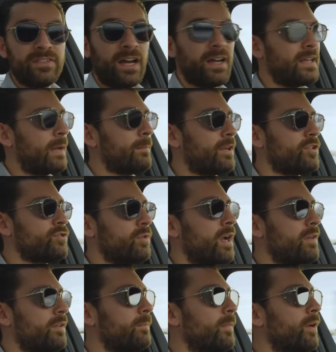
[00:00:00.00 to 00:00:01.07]
dynamic
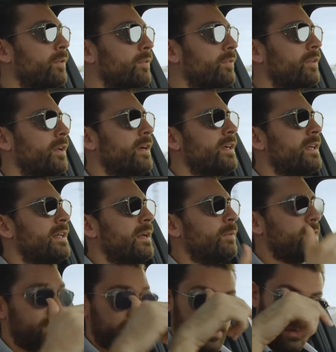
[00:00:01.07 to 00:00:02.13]
driving modes,
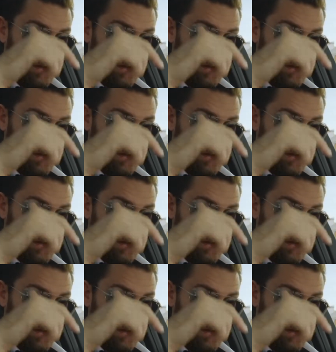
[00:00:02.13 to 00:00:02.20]
which is